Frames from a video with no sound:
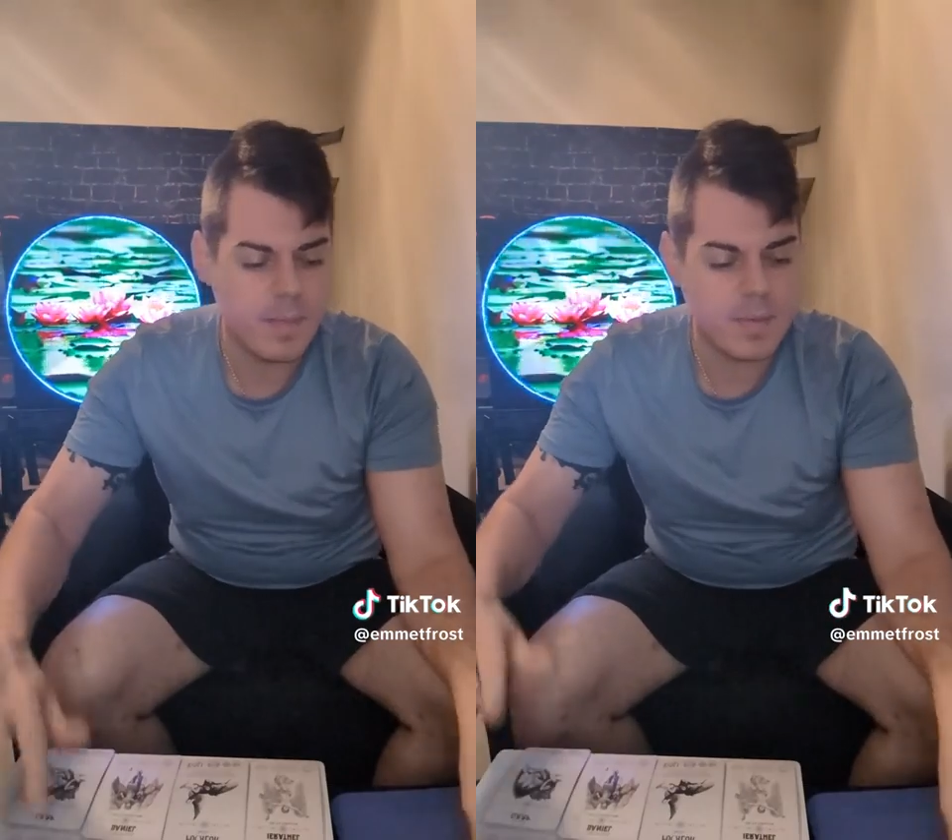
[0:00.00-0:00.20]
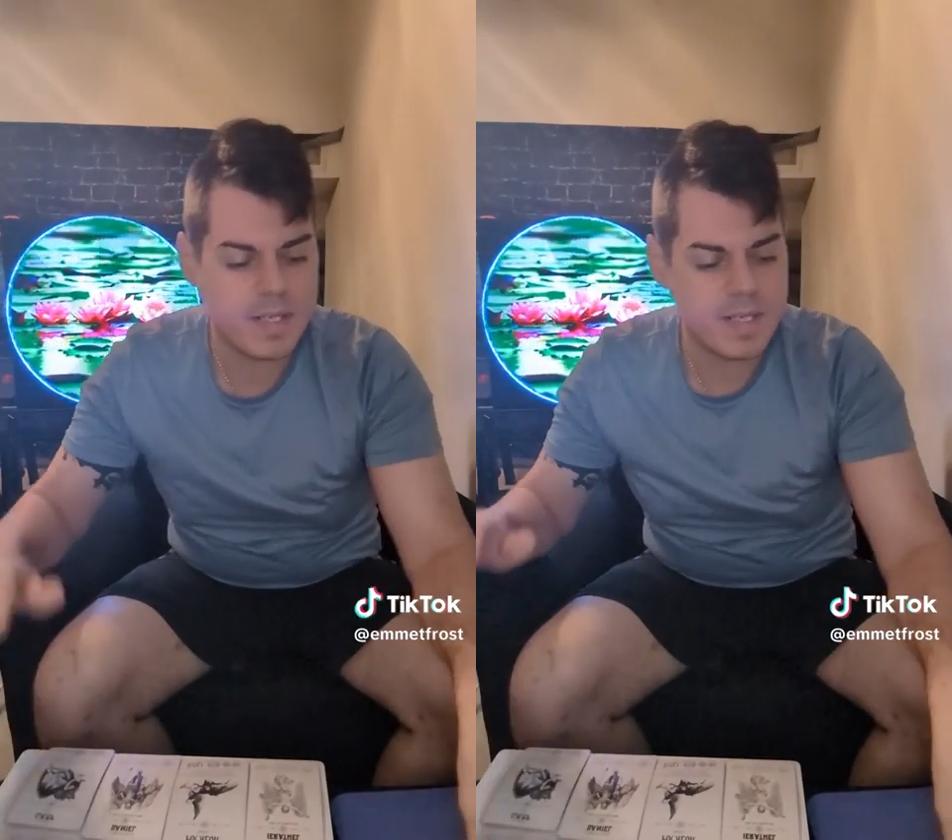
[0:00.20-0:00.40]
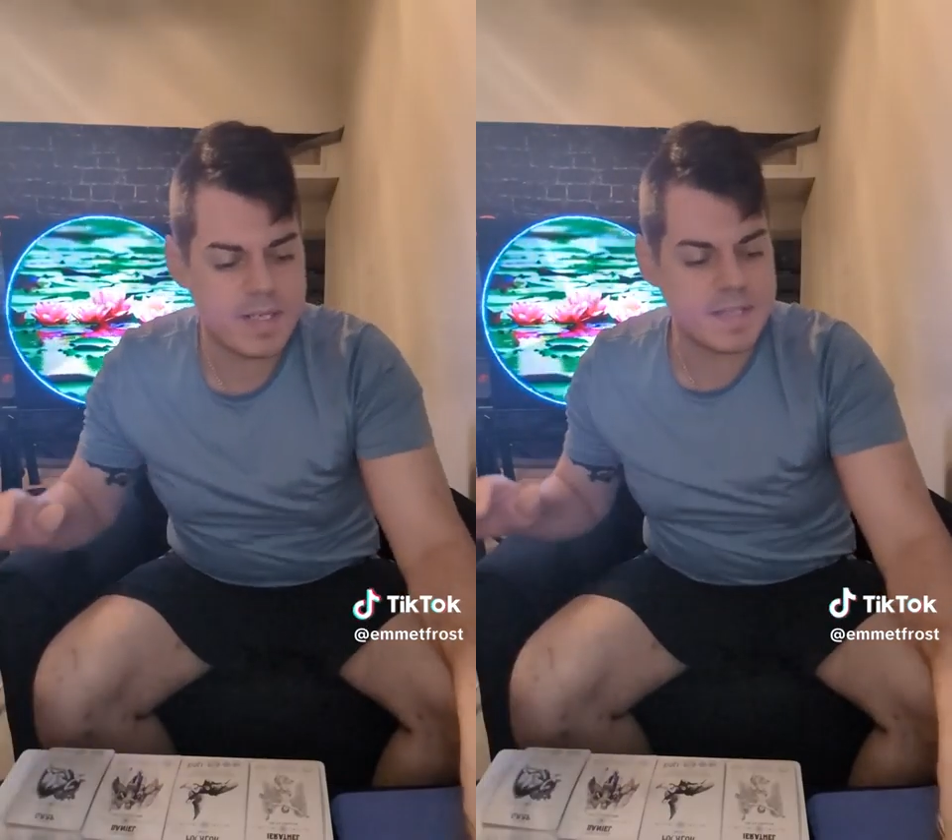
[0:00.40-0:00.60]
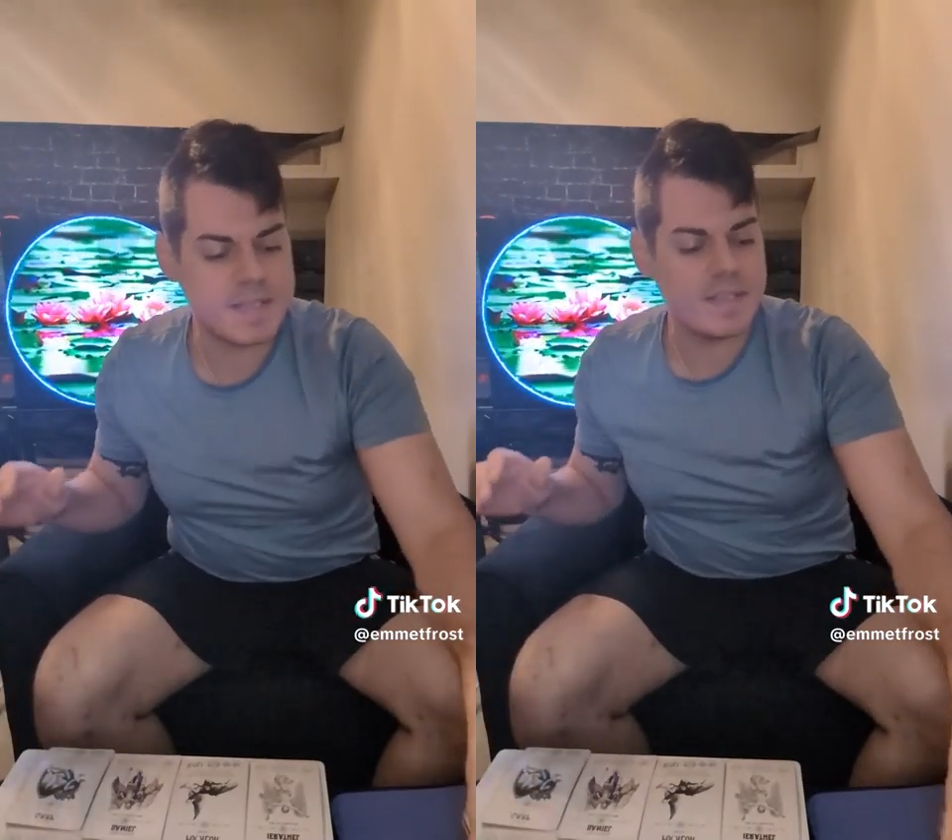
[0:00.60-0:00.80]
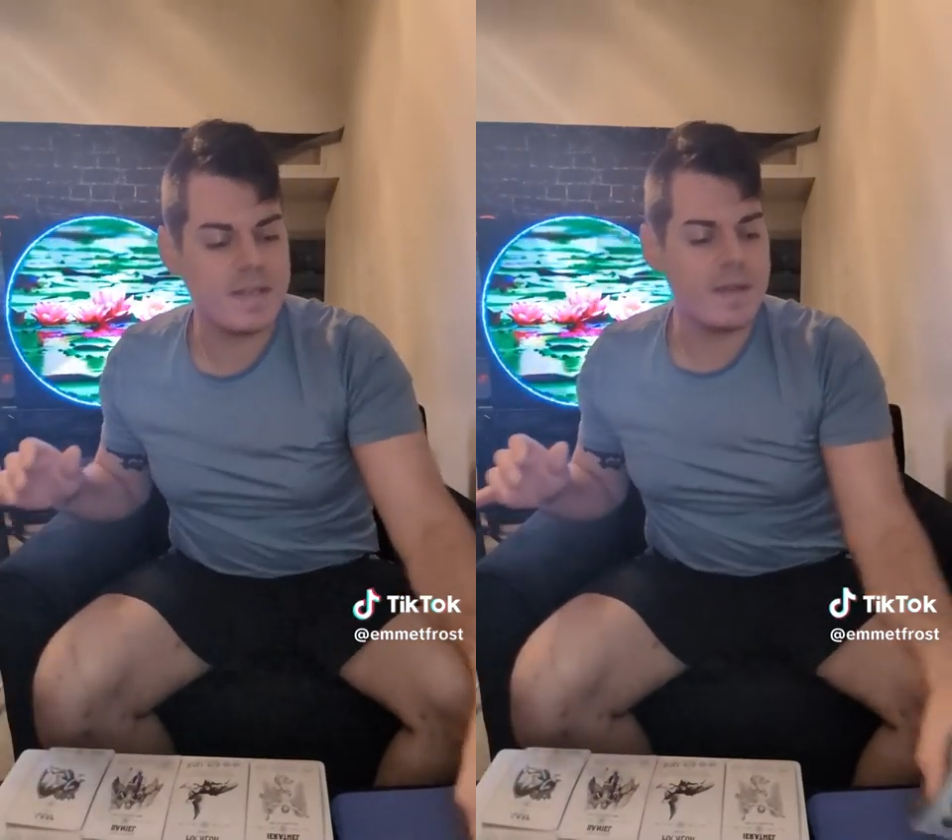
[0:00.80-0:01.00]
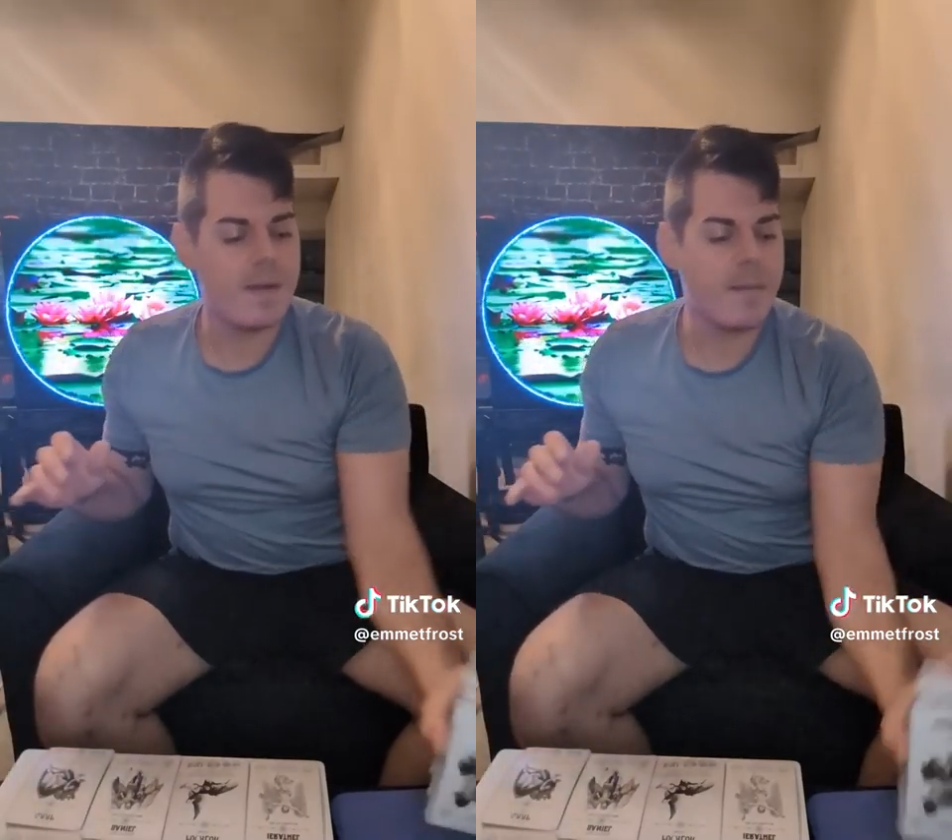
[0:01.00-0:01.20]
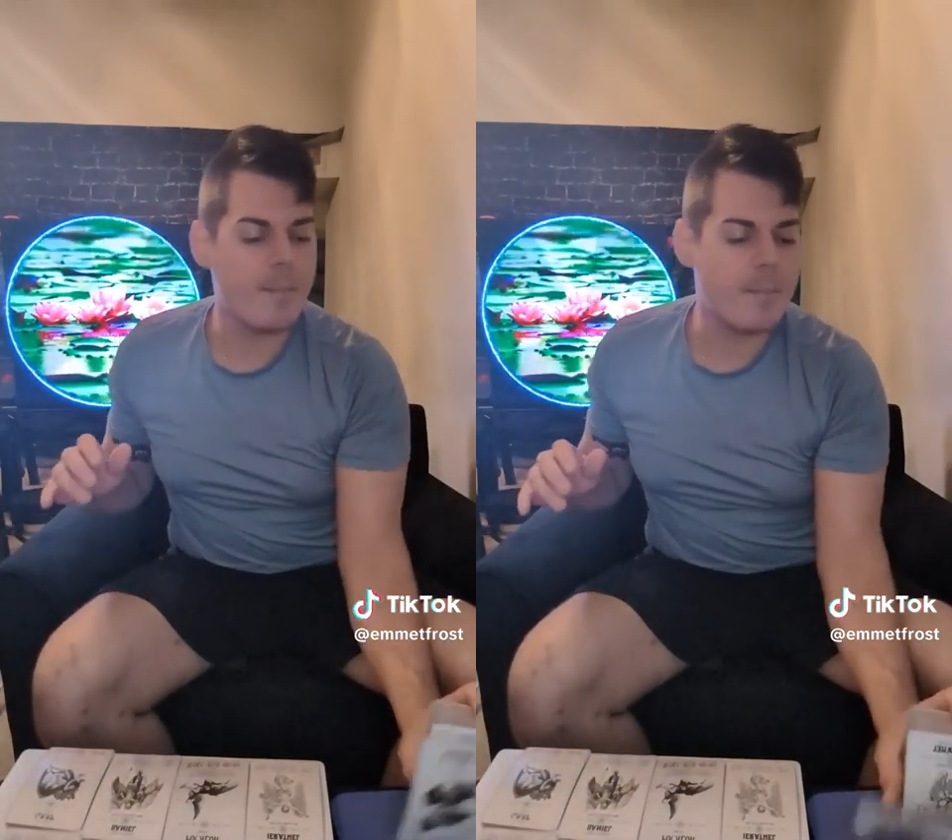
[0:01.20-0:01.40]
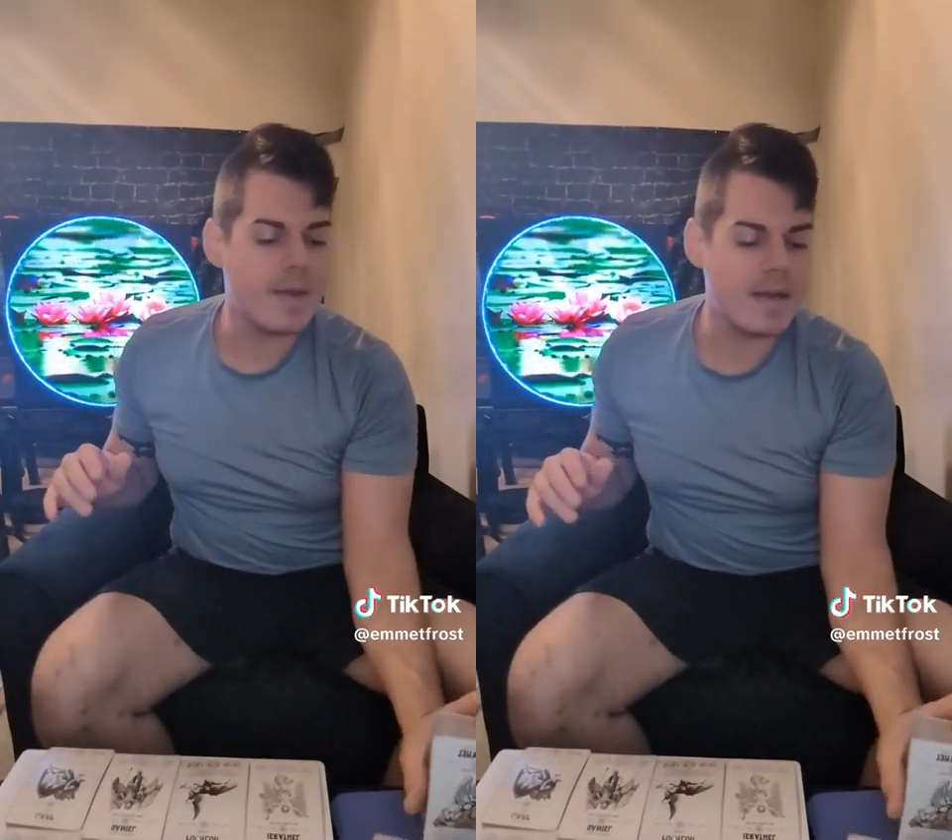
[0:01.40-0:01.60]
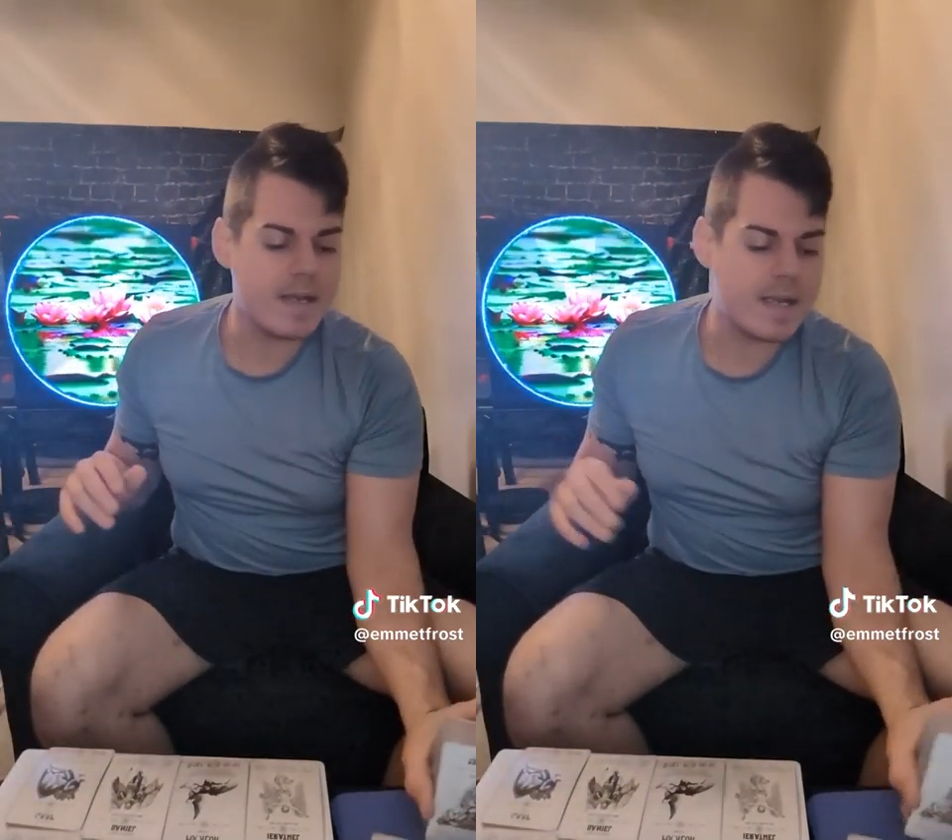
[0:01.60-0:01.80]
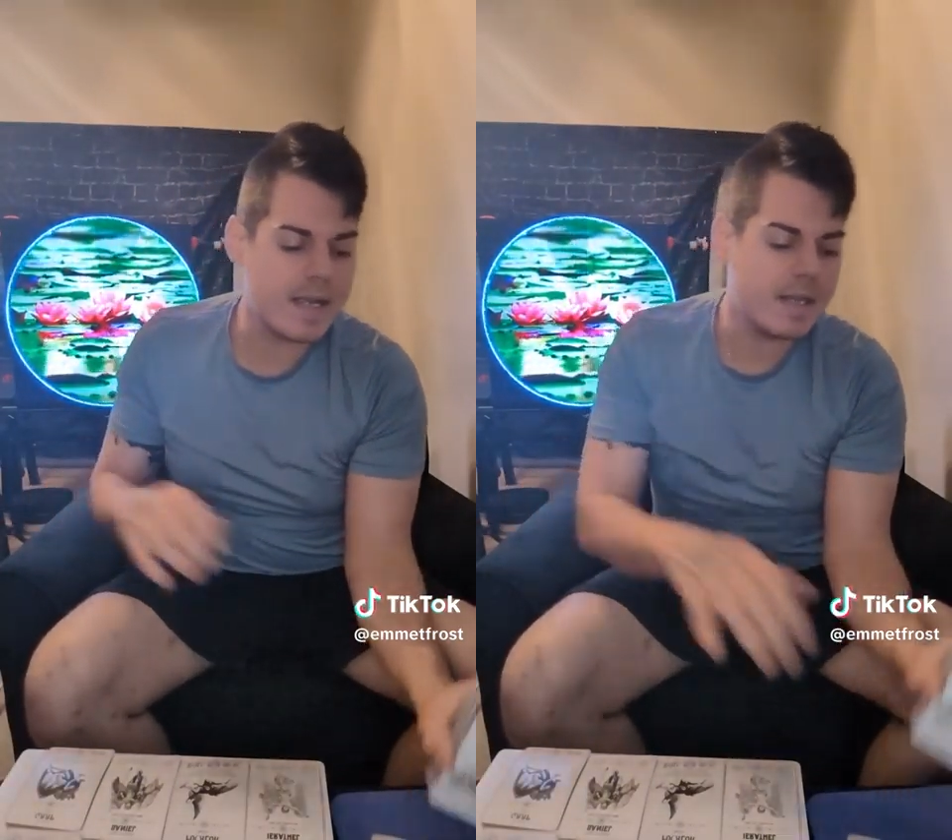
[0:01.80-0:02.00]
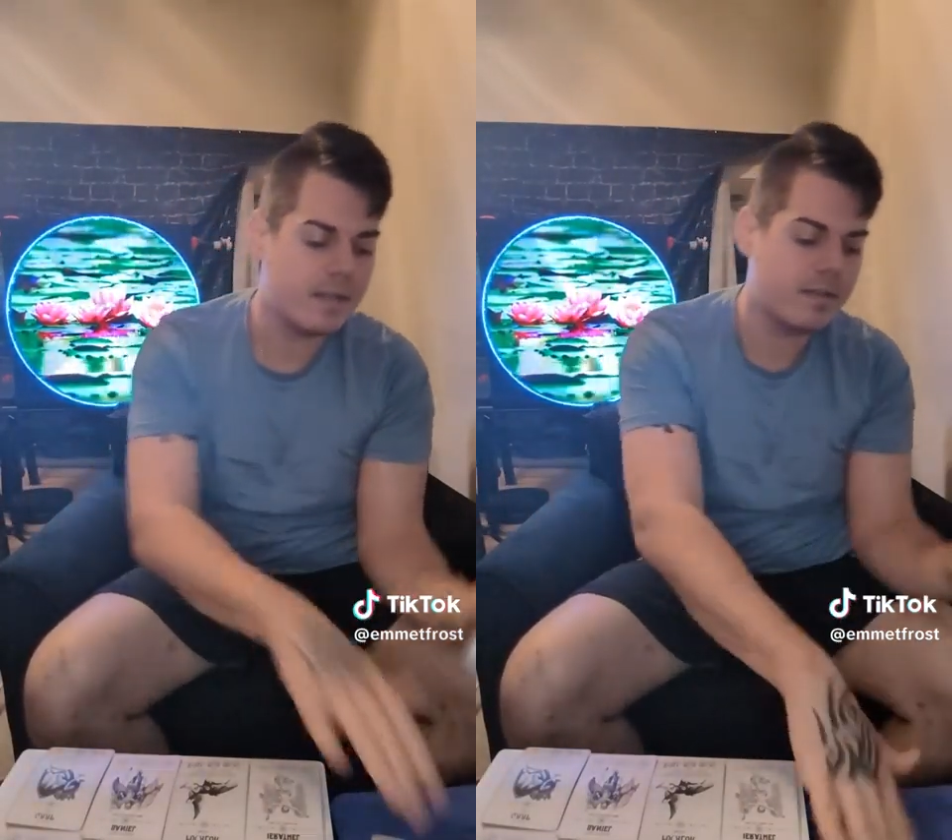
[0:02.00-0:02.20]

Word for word: because my